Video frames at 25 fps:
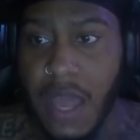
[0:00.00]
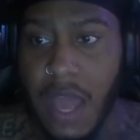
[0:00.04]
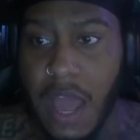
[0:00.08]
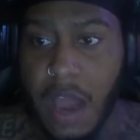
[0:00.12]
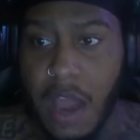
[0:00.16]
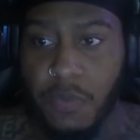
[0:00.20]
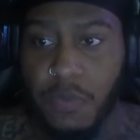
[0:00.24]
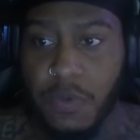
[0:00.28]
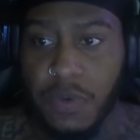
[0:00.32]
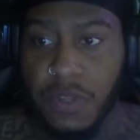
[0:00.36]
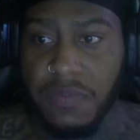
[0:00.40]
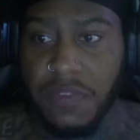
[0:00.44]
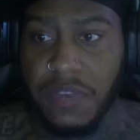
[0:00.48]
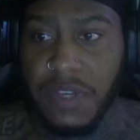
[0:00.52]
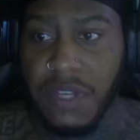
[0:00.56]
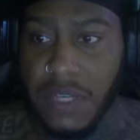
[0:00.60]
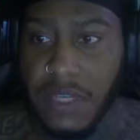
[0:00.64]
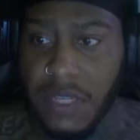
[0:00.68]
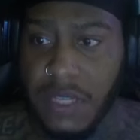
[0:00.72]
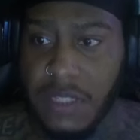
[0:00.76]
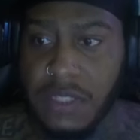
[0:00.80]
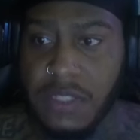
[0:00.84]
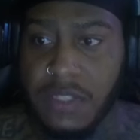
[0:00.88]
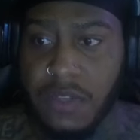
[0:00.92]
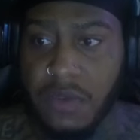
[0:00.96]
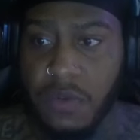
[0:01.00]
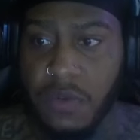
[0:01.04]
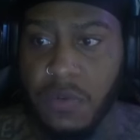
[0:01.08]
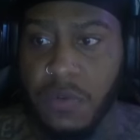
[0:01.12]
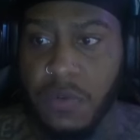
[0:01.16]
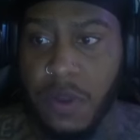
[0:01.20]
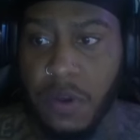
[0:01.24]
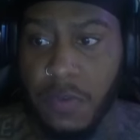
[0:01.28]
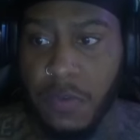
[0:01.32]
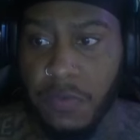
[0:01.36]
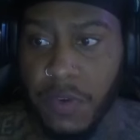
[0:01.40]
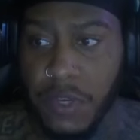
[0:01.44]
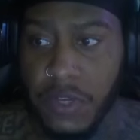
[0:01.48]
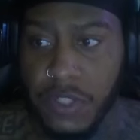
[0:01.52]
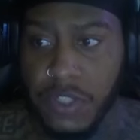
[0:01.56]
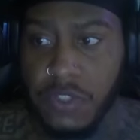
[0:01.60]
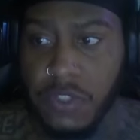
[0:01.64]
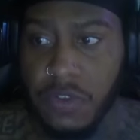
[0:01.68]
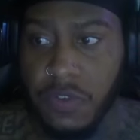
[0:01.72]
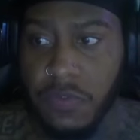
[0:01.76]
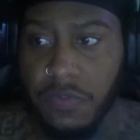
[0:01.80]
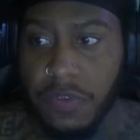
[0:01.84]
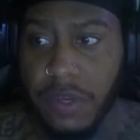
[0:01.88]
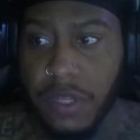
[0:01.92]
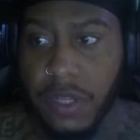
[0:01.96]
I will leave a link to the
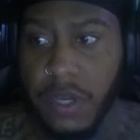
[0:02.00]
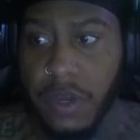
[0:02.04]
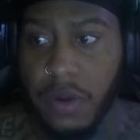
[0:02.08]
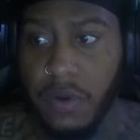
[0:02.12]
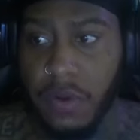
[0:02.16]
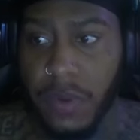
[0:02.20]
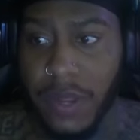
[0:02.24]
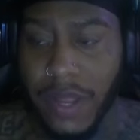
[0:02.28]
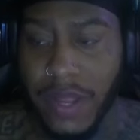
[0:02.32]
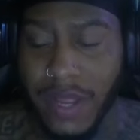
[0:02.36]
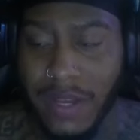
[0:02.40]
original video